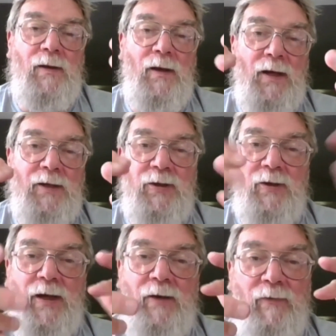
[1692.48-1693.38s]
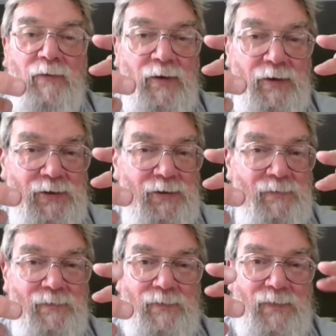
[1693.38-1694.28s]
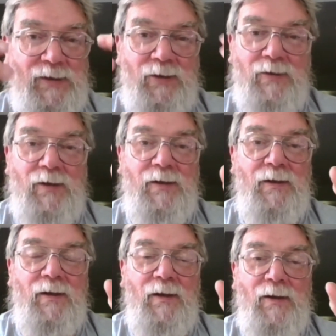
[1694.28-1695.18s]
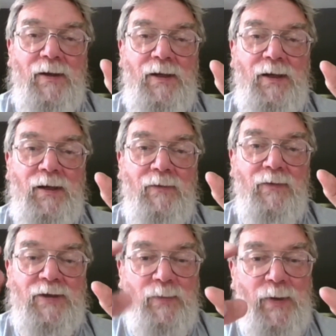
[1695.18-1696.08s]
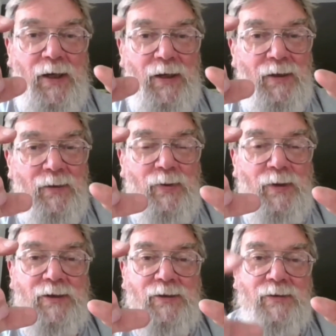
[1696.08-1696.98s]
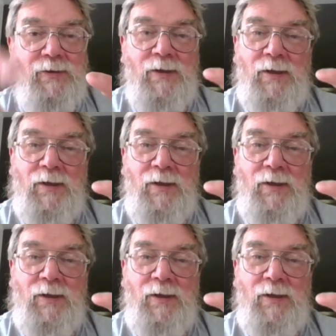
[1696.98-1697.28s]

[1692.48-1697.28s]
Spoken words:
I saw that reverse, so that the reciprocating compressors